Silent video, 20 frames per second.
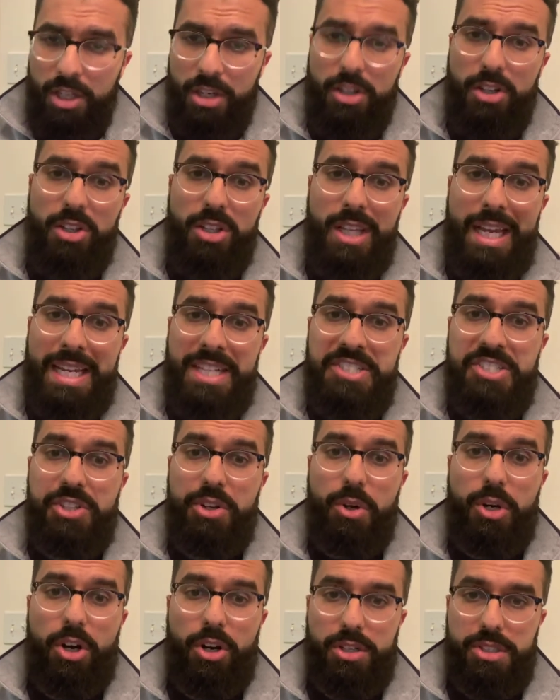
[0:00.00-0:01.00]

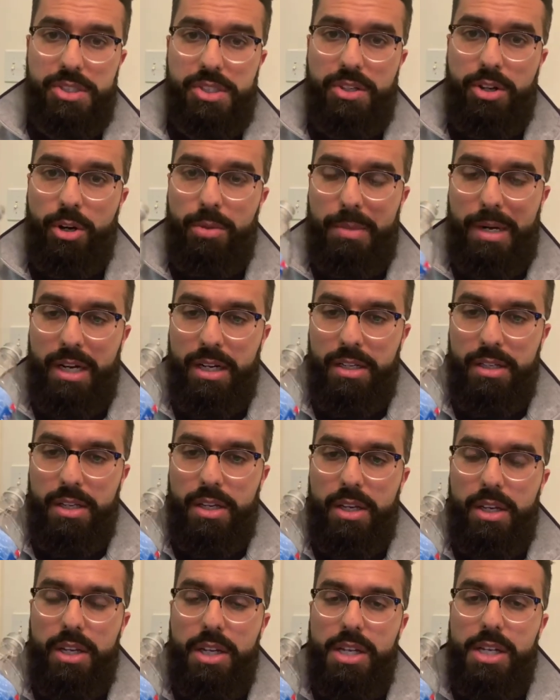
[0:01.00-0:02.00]
Cholangiocarcinoma.
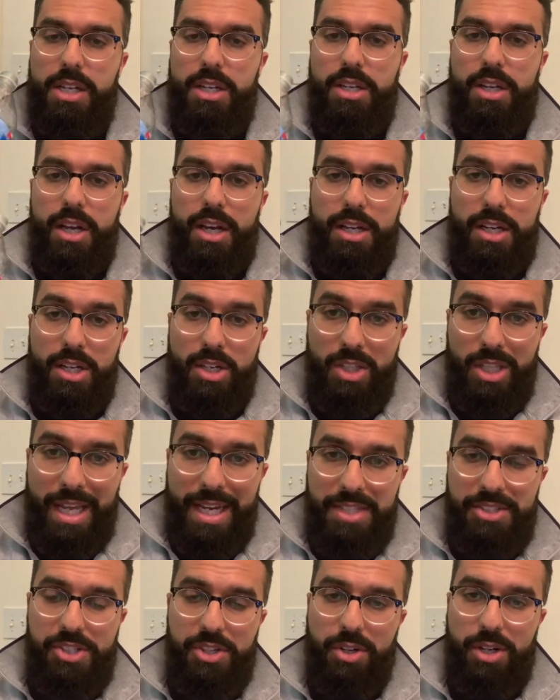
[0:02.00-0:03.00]

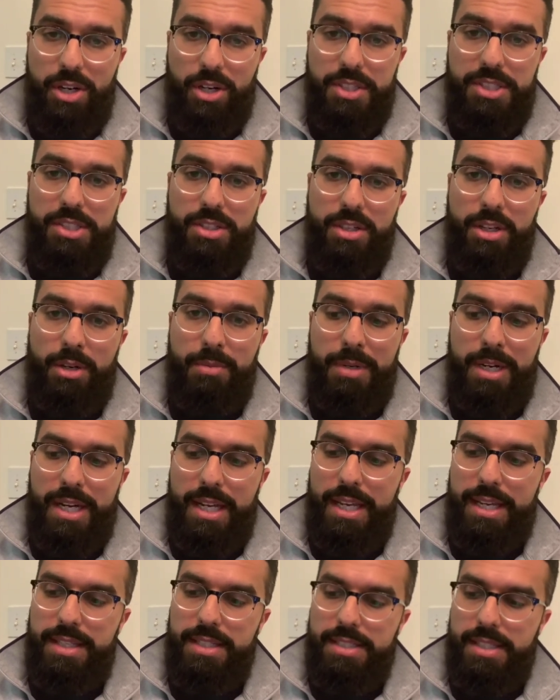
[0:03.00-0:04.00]

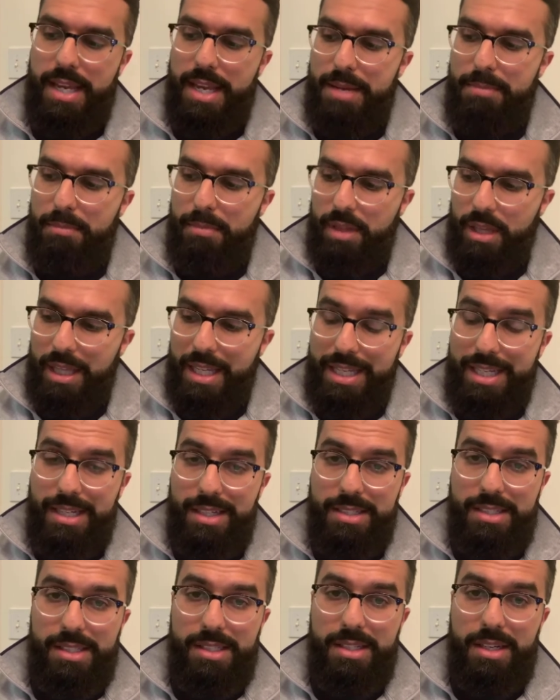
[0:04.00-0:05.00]
Cholangiocarcinoma is a
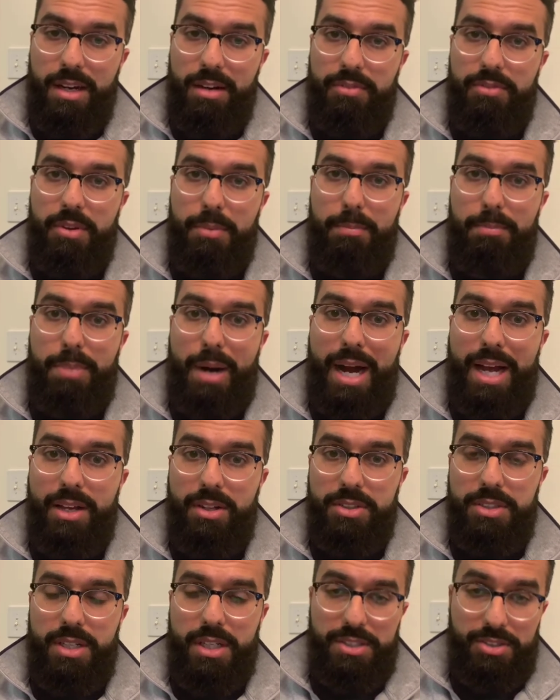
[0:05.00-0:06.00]
malignancy of the
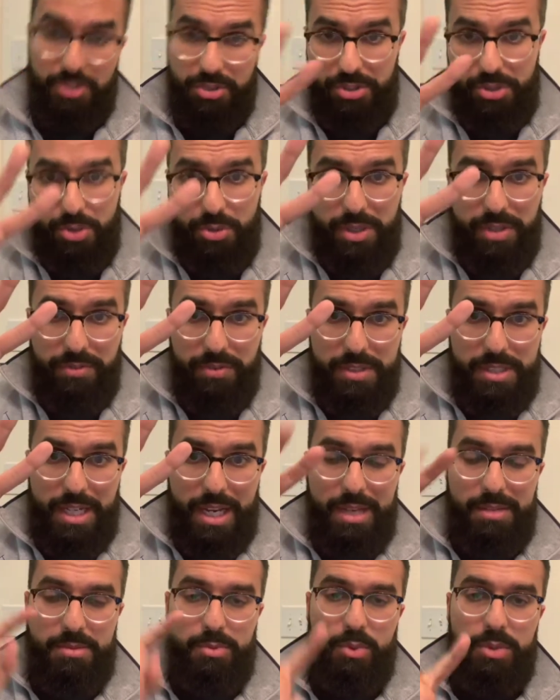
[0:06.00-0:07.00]
bile ducts. There's two different
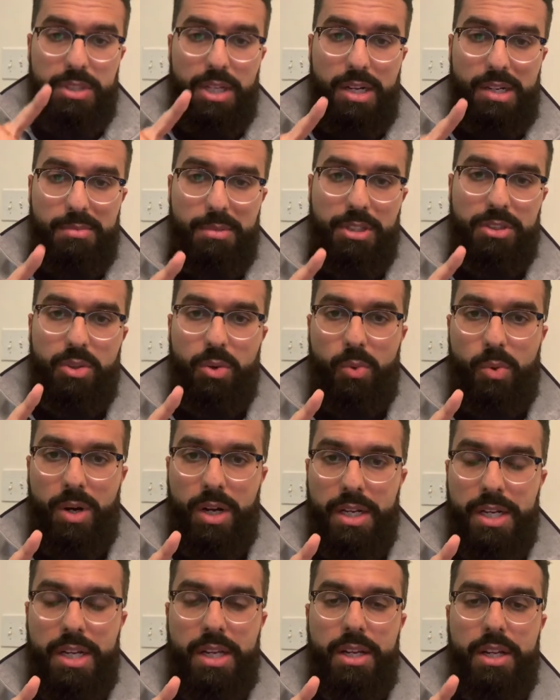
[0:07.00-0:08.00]
types. We'll talk about the
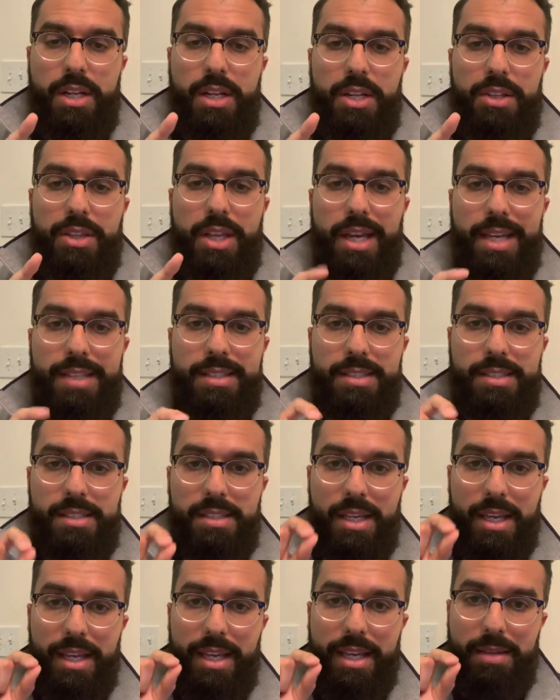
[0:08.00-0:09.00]
one that
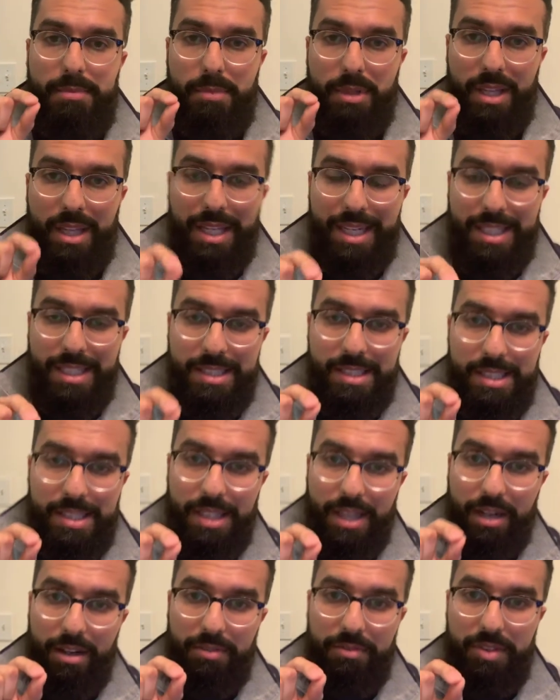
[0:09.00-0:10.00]
is a
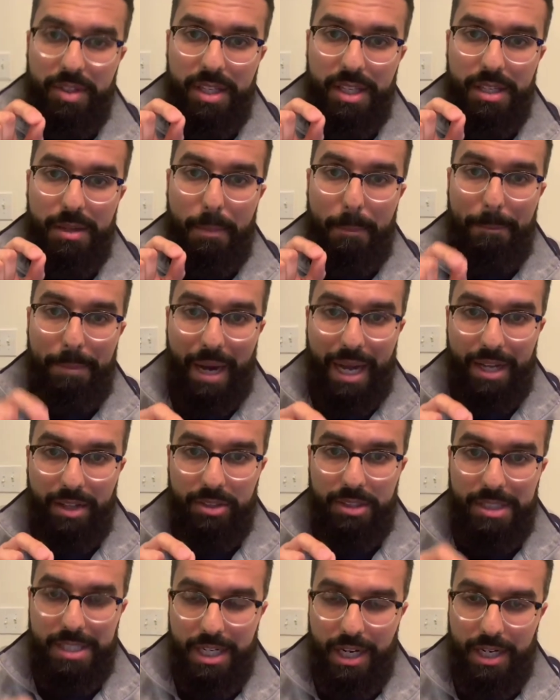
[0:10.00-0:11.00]
malignancy of the bile
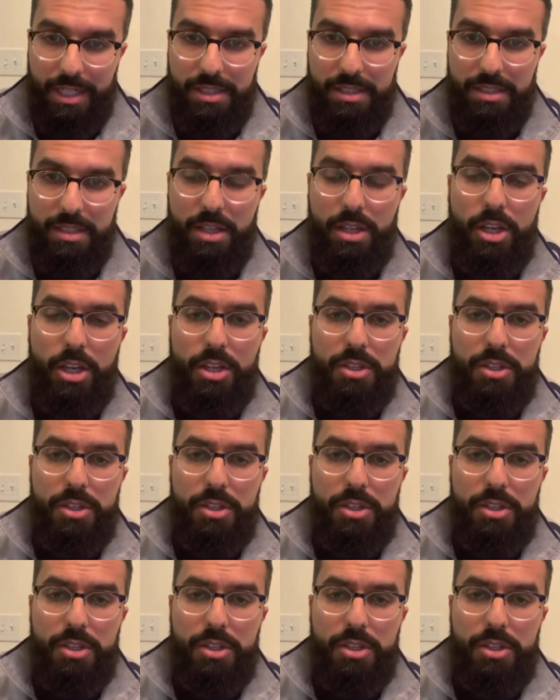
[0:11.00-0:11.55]
ducts.